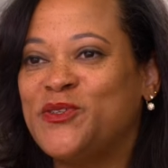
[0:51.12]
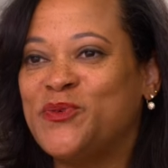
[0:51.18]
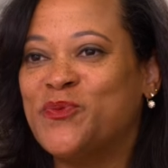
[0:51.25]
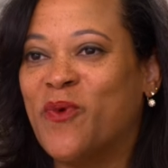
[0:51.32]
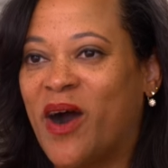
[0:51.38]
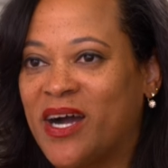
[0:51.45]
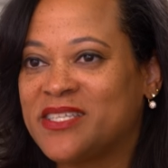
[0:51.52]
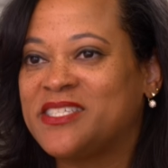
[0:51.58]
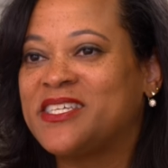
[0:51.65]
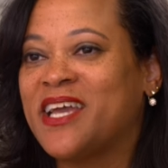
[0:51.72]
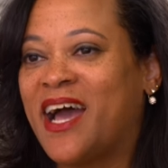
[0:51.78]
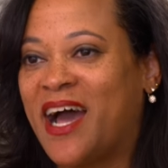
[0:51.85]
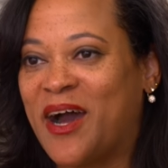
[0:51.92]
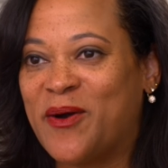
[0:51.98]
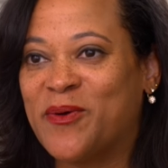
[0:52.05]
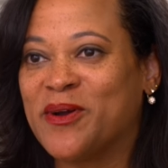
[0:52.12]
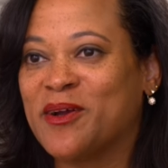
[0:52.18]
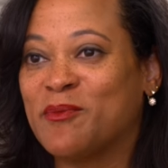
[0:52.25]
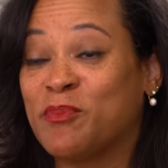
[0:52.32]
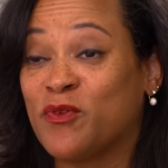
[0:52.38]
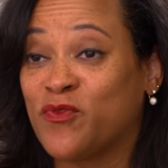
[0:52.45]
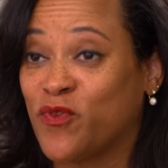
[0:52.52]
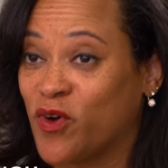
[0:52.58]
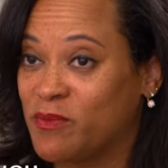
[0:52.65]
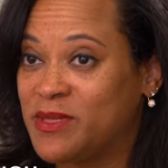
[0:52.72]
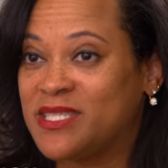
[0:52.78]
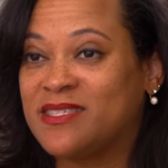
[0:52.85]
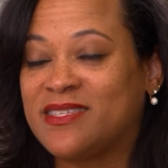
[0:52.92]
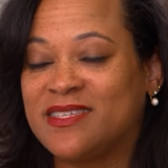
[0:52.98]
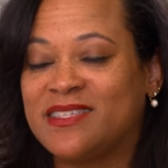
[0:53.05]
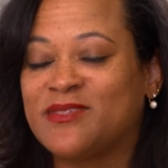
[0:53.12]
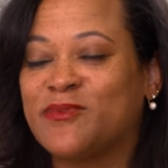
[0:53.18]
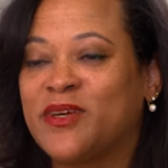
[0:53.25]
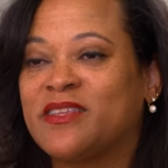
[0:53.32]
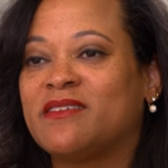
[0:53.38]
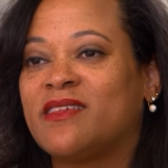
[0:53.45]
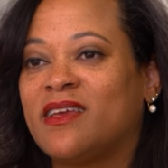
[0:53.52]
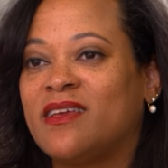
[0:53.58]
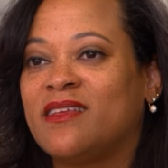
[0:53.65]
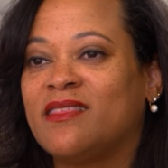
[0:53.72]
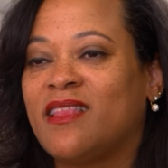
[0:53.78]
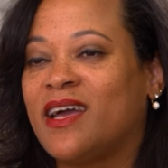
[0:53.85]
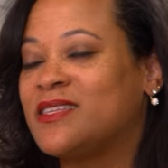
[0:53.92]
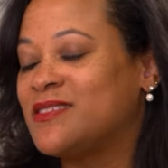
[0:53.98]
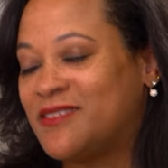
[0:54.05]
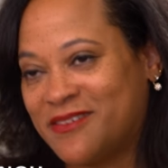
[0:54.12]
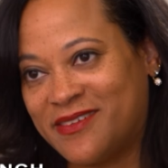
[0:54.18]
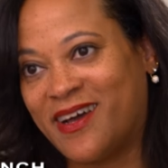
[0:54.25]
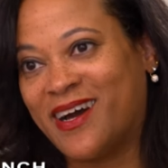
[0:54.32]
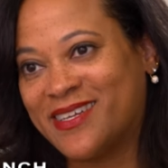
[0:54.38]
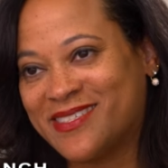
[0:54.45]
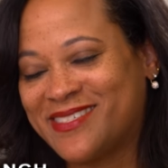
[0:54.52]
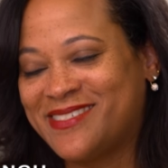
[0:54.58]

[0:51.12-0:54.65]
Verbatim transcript: to watch our performances, whether they liked it or not.